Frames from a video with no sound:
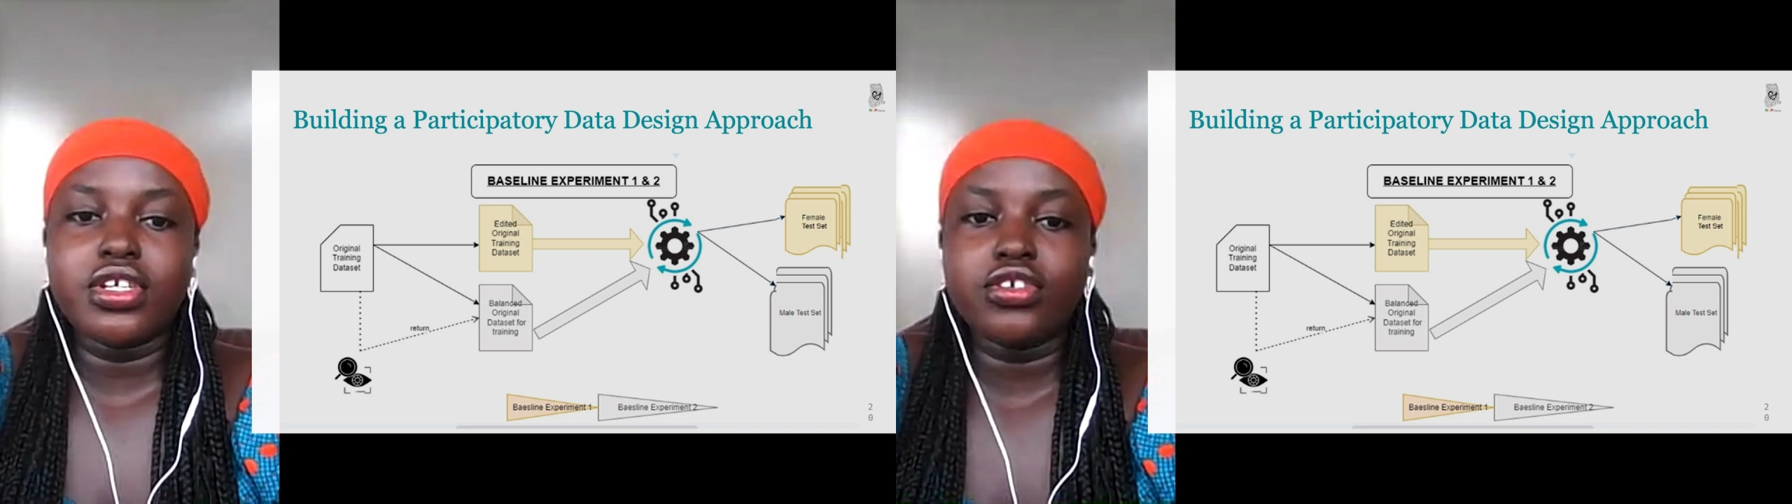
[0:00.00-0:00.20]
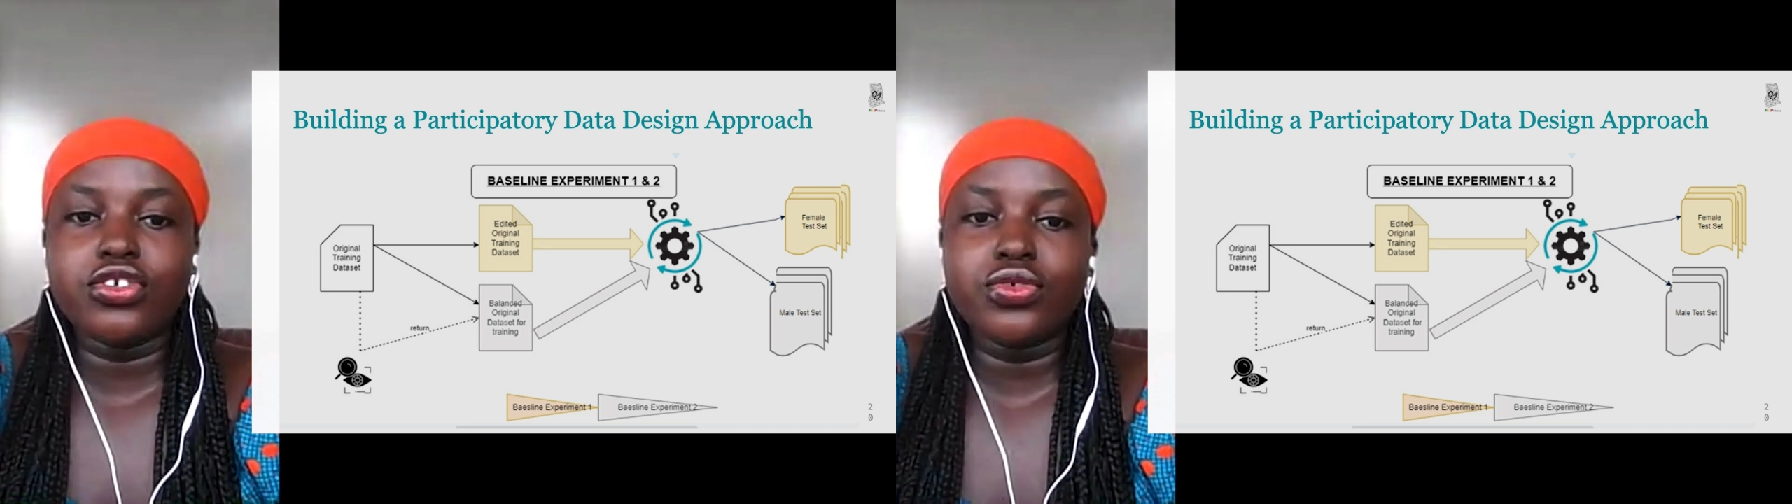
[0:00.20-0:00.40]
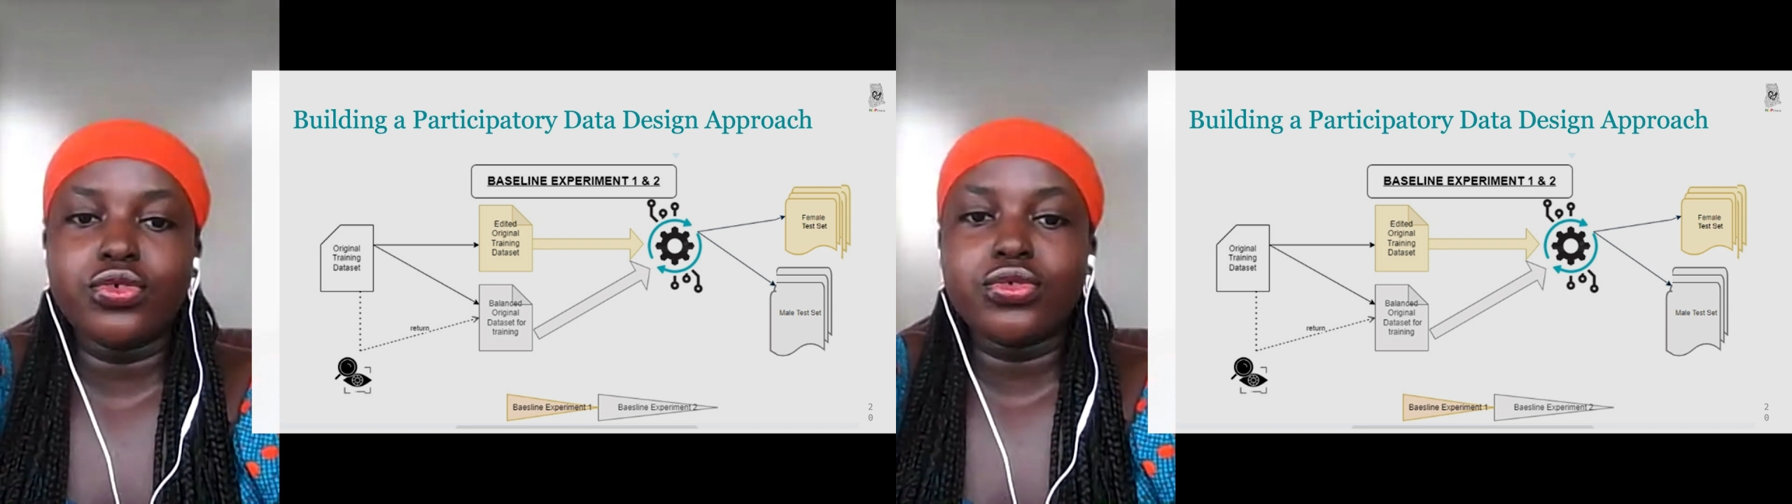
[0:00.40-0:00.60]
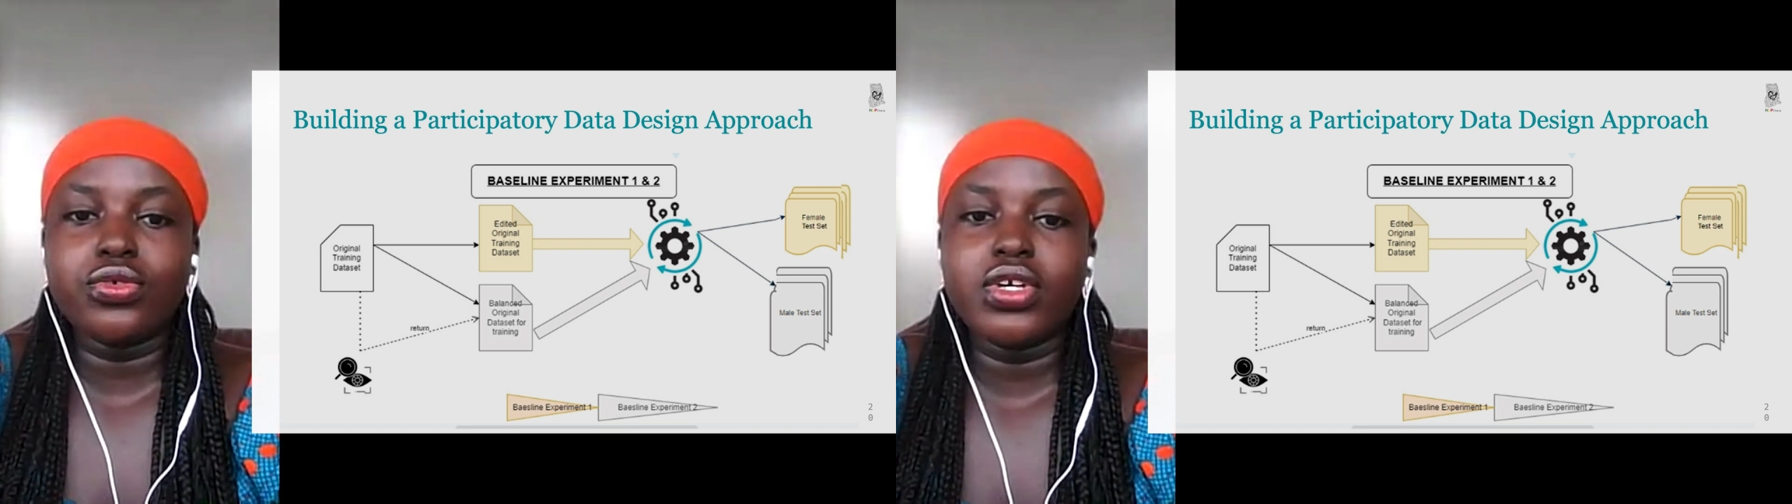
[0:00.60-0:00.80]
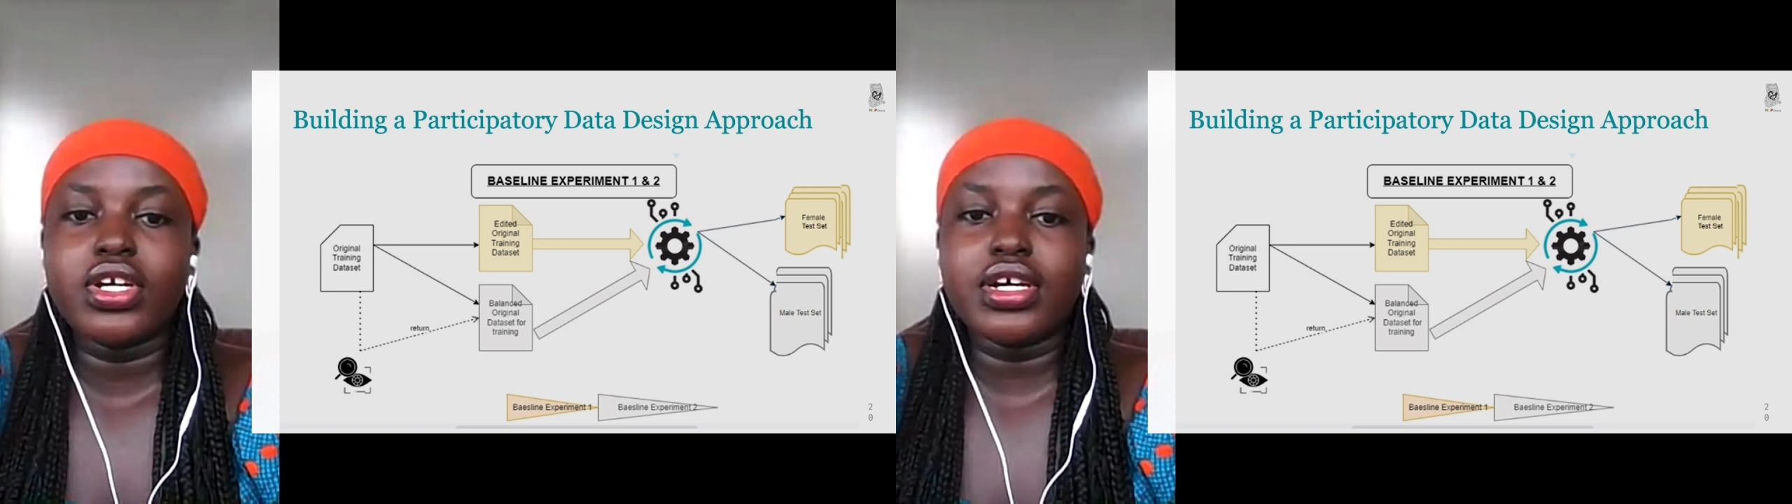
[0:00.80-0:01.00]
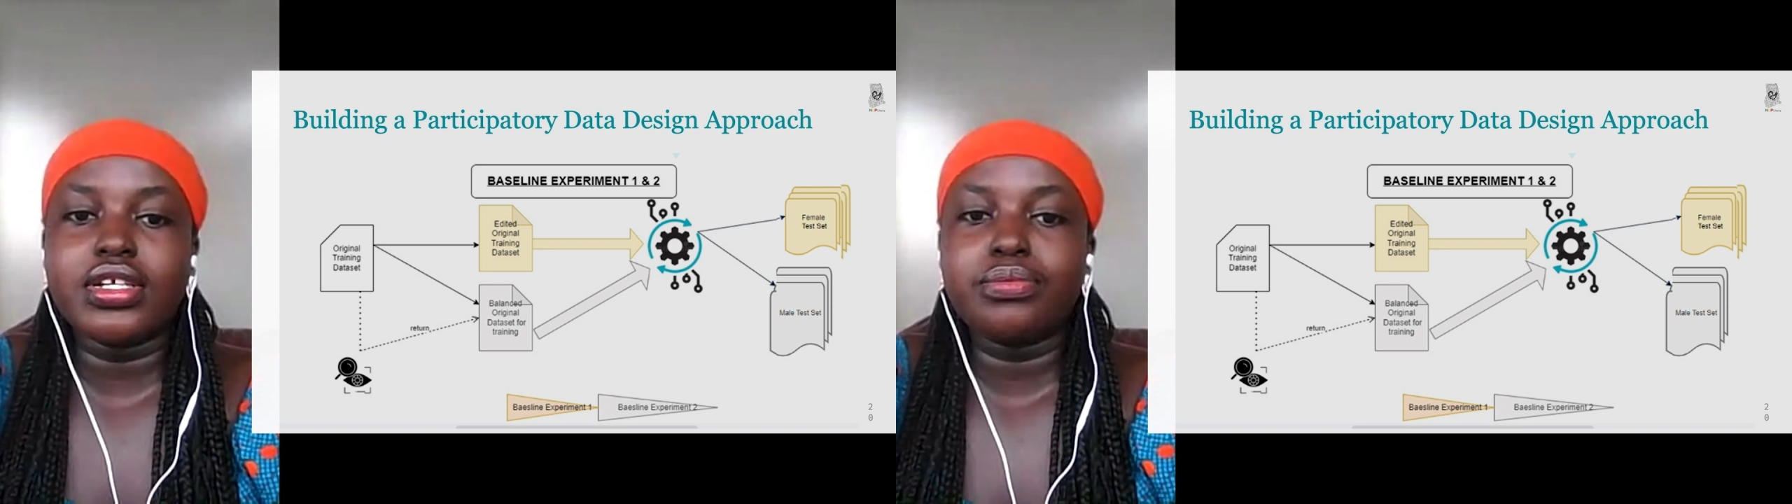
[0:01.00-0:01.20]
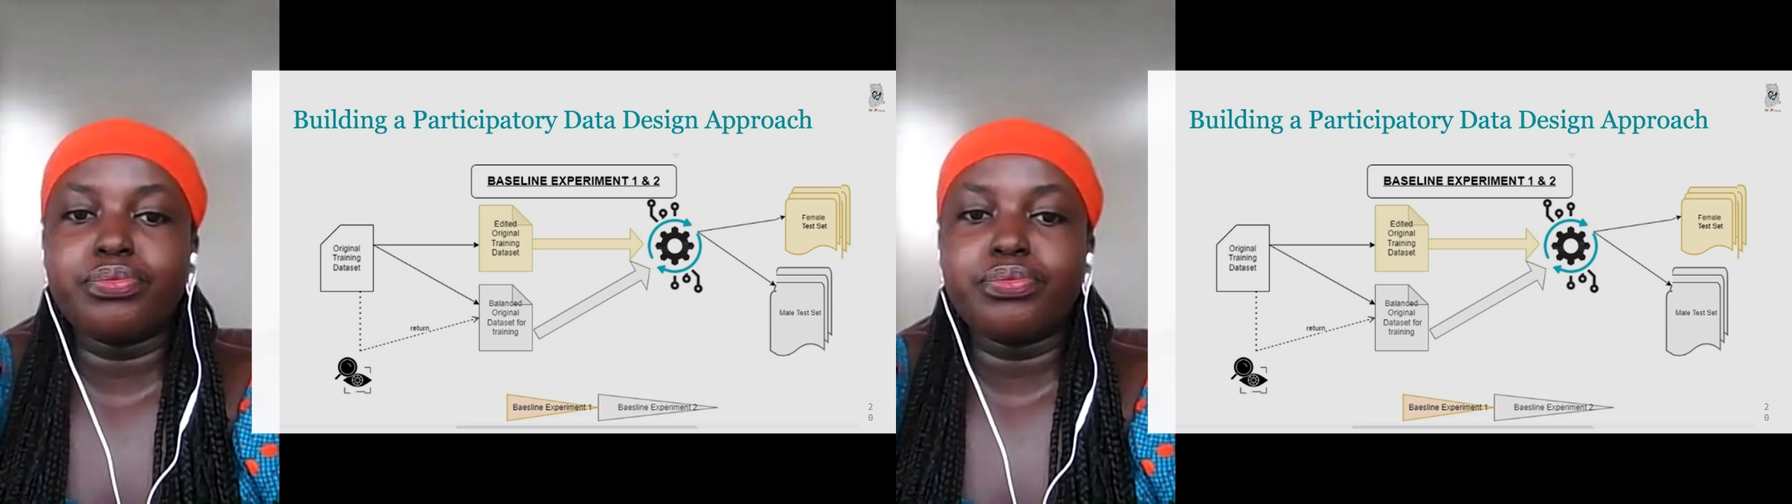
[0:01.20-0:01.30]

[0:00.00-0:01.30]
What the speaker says: they should also look at